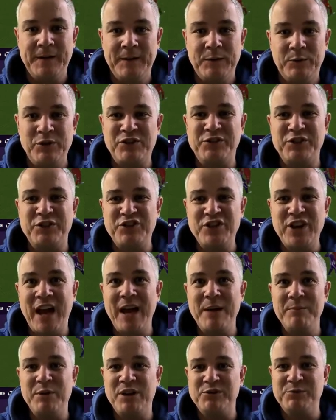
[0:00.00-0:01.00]
Which is a
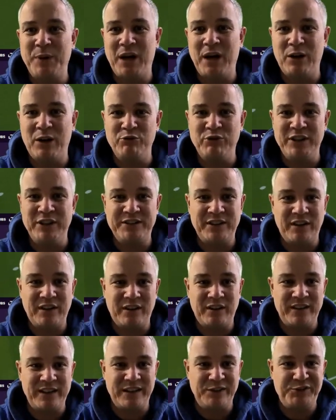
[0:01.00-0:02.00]
shame because Marlon Ritter,
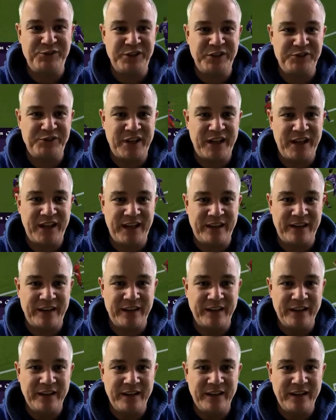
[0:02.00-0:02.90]
the assist king,